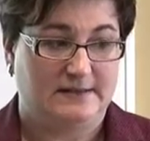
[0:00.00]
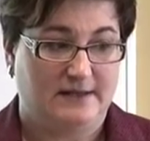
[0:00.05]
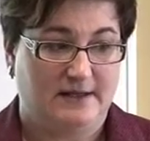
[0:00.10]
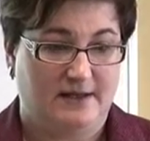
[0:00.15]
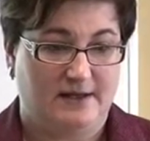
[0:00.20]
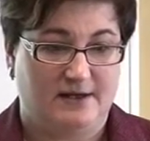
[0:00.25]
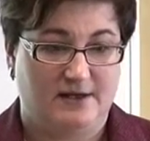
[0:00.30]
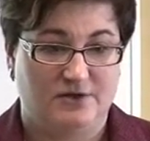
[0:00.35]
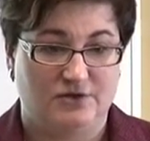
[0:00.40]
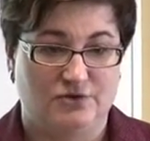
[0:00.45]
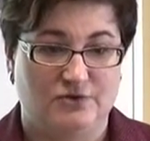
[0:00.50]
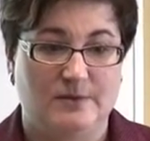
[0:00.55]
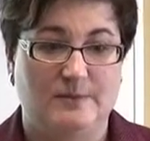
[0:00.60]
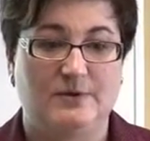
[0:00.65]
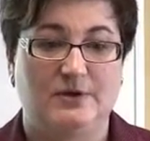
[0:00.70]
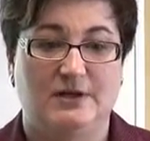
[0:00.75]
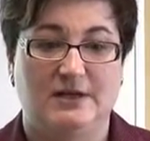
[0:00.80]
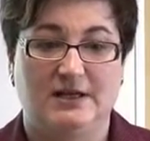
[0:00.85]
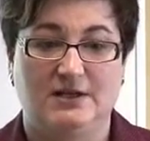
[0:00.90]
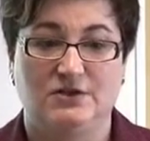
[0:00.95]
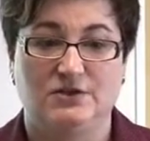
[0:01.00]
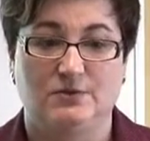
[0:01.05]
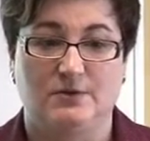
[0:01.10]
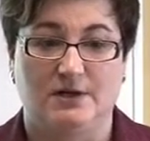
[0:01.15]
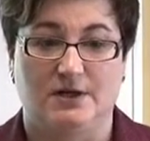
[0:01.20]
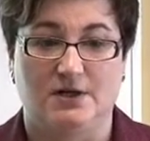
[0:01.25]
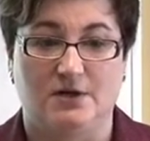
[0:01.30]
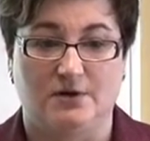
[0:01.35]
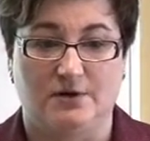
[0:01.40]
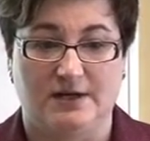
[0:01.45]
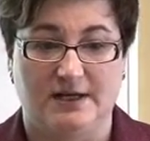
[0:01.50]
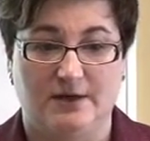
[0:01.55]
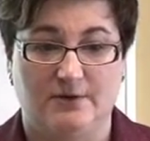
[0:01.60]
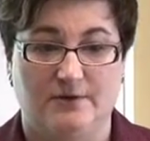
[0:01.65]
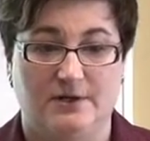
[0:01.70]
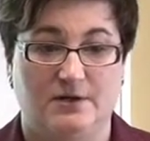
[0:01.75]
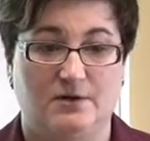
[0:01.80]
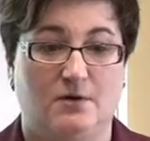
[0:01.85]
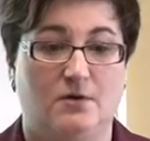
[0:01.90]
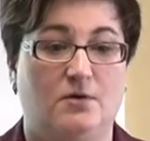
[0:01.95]
uh, contributing to a
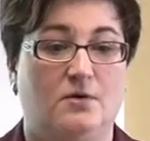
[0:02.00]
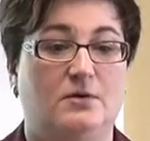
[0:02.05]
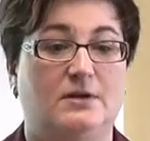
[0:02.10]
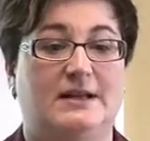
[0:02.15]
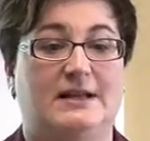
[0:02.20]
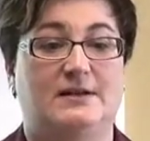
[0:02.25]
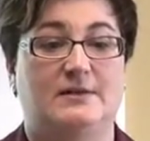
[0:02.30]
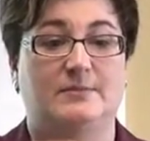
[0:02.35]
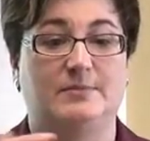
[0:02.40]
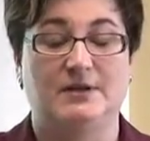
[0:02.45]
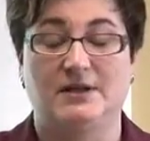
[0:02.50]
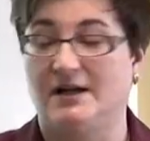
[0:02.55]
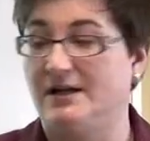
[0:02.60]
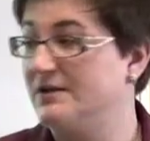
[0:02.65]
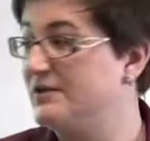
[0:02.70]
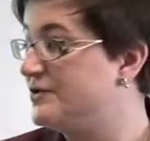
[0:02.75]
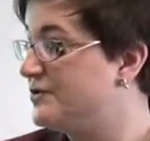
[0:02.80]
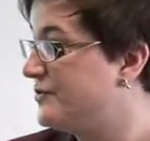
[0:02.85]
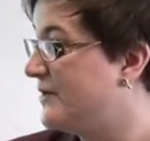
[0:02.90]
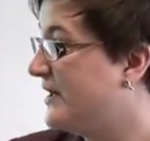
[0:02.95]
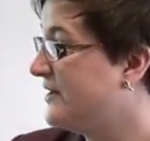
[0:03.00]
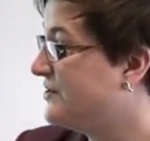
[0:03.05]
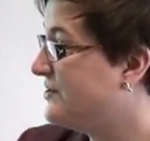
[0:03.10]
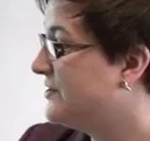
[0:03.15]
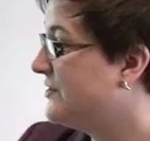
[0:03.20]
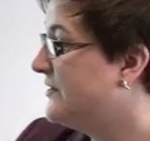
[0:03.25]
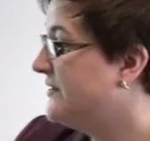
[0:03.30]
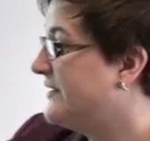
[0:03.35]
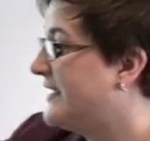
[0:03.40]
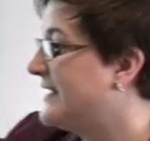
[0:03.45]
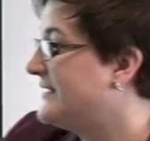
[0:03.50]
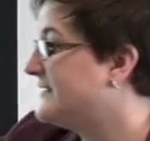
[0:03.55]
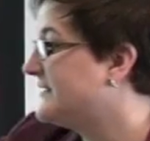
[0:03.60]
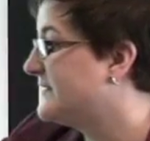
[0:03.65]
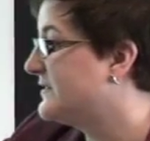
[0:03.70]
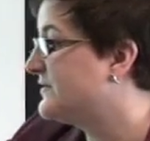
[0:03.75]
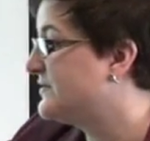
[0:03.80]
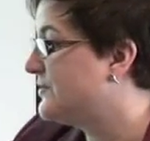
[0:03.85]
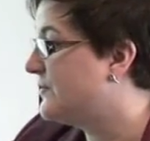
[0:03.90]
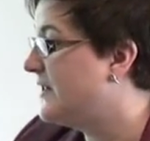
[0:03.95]
coherent whole and a plot structure, that's
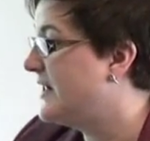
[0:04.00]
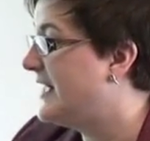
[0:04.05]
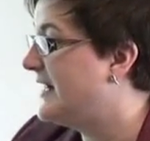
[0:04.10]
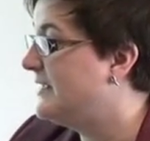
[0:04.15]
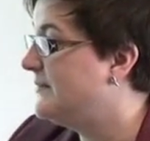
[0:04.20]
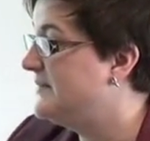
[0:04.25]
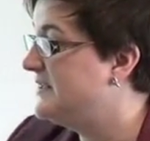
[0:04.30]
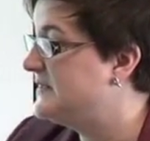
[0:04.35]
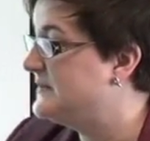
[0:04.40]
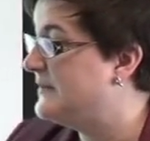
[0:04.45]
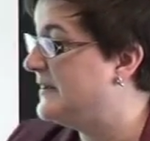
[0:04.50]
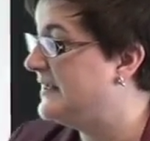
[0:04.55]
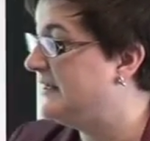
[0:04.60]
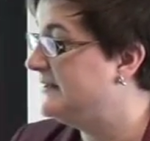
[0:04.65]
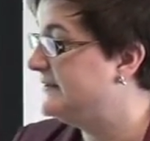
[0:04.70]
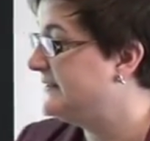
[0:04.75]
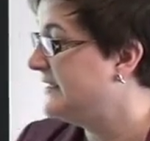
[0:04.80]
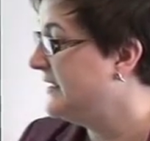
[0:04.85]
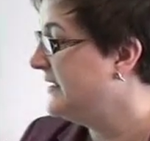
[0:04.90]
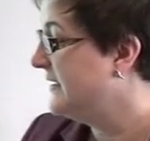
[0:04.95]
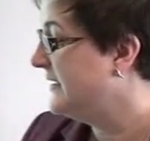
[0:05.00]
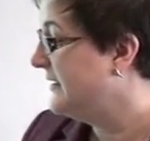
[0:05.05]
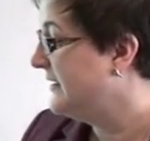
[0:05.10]
the story elements piece,